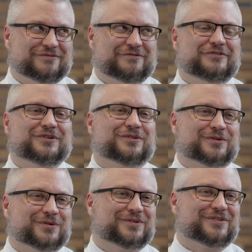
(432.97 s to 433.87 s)
feel the
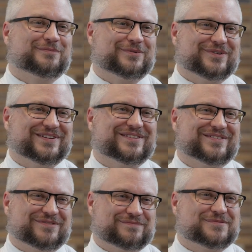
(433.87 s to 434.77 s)
Holy Spirit
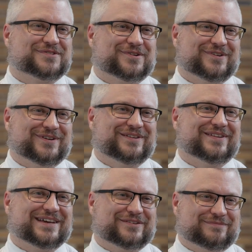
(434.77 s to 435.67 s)
stirring
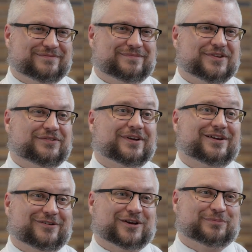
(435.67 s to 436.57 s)
that
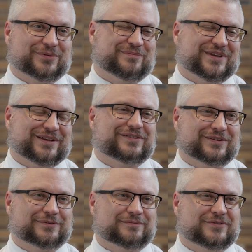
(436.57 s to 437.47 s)
desire up in me
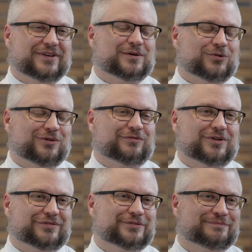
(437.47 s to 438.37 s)
to get more
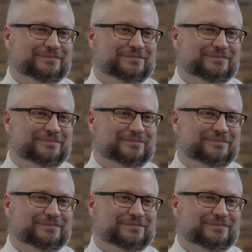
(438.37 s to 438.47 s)
involved.